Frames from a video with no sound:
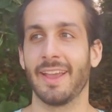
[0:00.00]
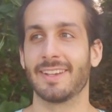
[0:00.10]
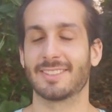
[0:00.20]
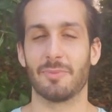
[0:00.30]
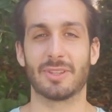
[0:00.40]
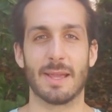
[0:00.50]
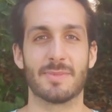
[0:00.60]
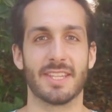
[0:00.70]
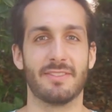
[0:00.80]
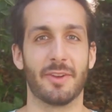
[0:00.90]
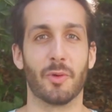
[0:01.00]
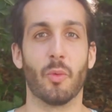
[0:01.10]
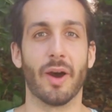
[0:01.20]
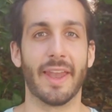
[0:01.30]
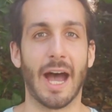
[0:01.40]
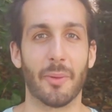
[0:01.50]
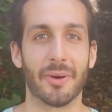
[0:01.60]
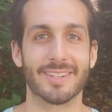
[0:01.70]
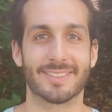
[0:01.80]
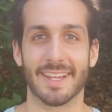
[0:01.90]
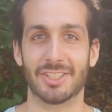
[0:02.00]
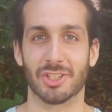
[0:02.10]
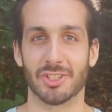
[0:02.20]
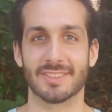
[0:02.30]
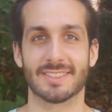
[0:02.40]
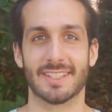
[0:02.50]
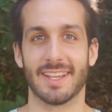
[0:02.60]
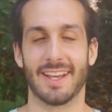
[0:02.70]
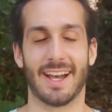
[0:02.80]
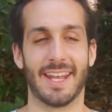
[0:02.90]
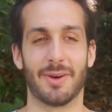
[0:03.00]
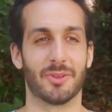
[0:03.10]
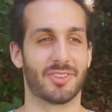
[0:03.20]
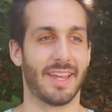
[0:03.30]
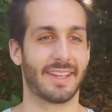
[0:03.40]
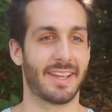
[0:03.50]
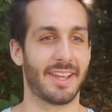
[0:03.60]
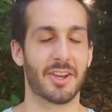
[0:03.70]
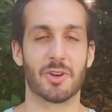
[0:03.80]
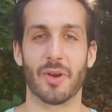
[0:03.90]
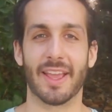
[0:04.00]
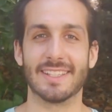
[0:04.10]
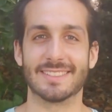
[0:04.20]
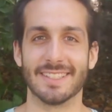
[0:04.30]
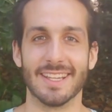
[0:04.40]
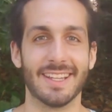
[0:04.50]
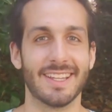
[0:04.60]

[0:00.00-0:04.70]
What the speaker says: sometimes even 1 hour sessions, and I was like crazy